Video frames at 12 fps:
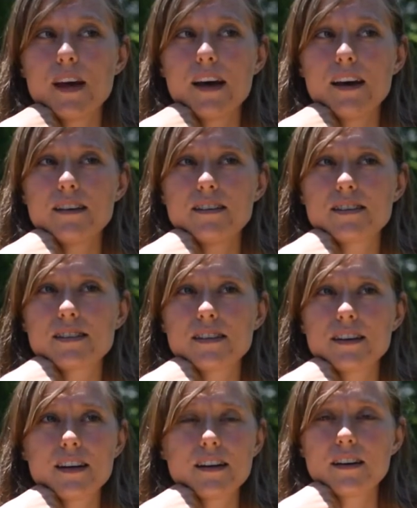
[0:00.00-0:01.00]
and
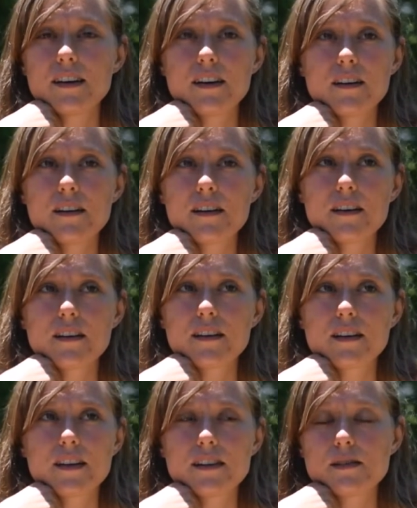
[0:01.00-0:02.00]

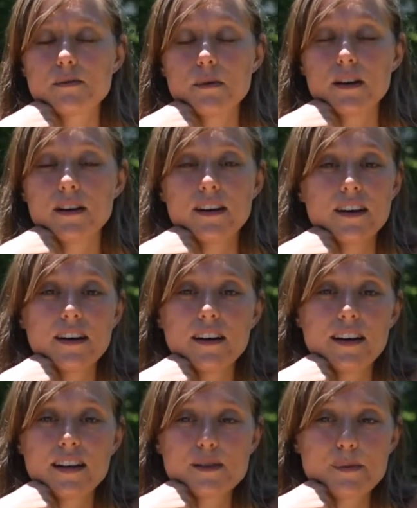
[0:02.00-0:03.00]
it's been
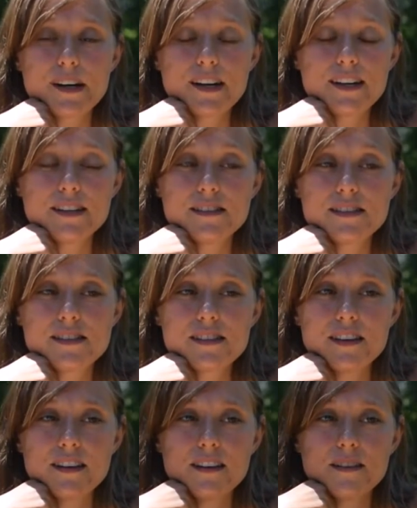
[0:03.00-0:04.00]
an experience,
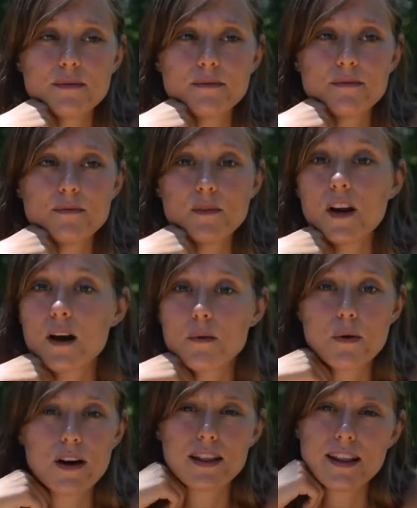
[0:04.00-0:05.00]
not
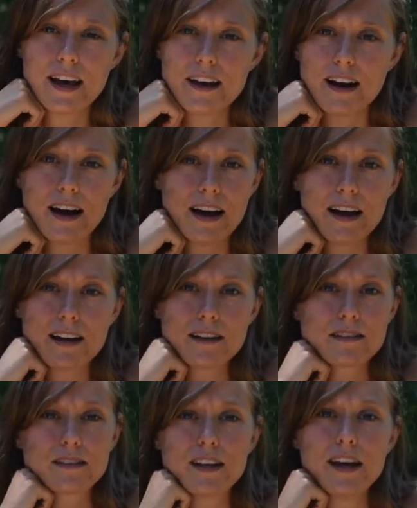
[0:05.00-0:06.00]
one that I,
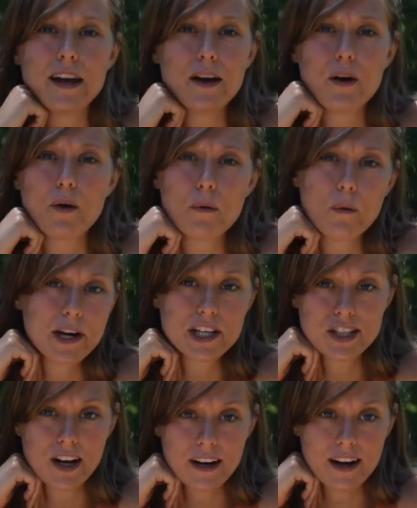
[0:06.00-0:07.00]

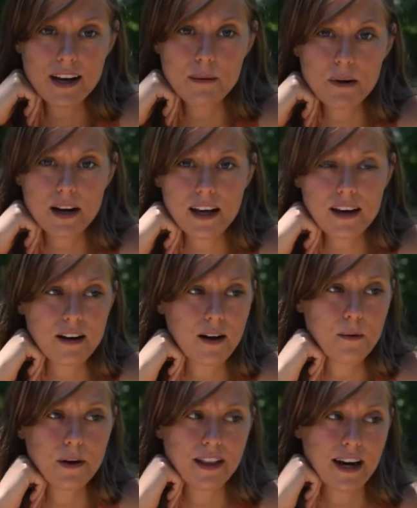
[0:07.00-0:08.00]
wish on anybody,
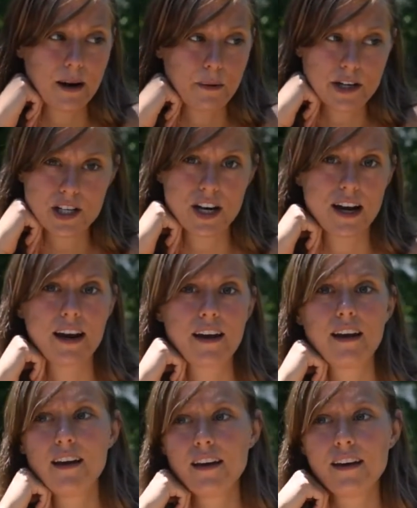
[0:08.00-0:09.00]
not one that I wish I,